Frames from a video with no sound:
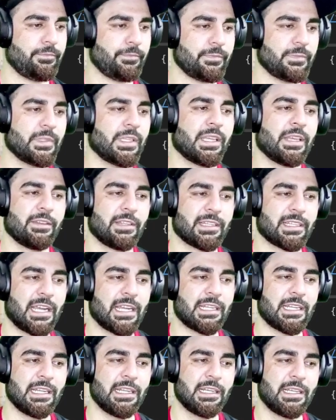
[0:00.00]
Give the
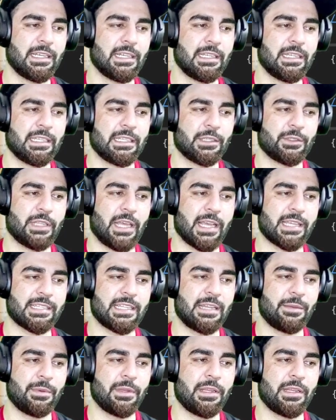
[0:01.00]
title, give the X
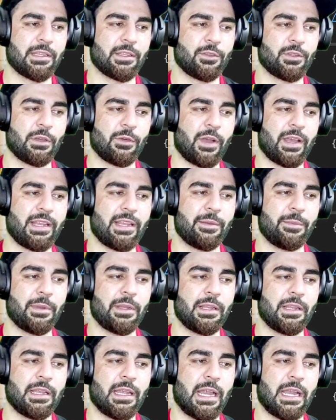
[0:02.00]
label, give the Y
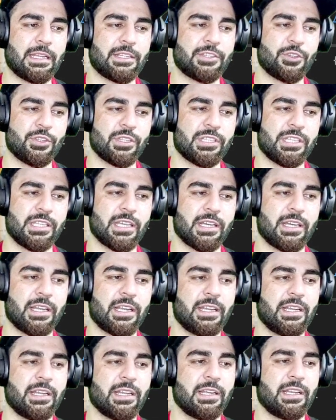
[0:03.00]
label, and should say the
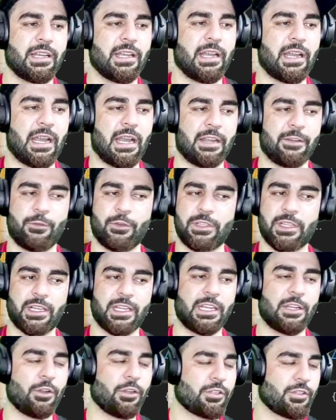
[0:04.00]
grid. And for the
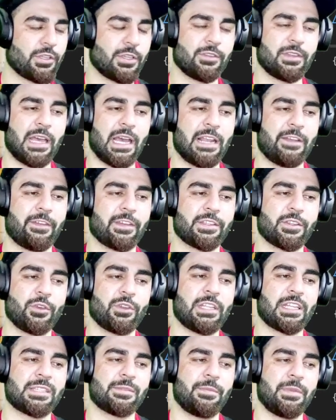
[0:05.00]
grid also give the alpha score,
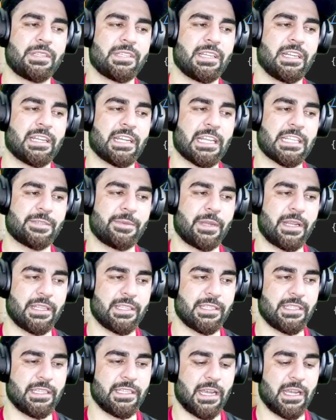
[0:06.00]
that's basically
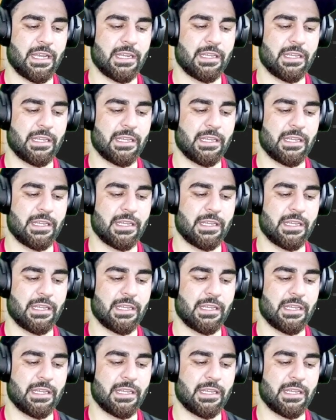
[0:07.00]
transparency, and